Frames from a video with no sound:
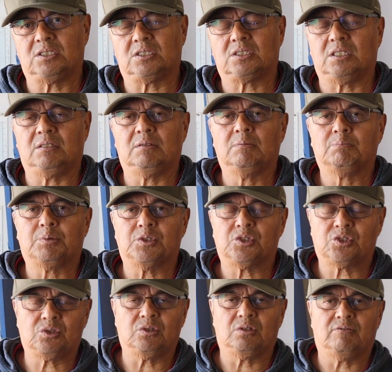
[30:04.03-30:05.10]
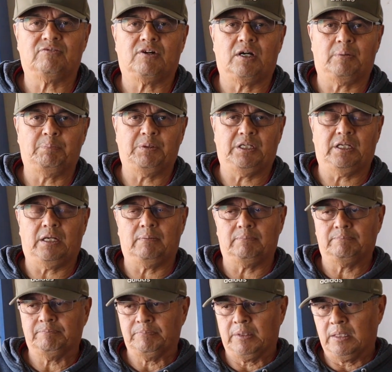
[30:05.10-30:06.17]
inches in pursuit of RPM,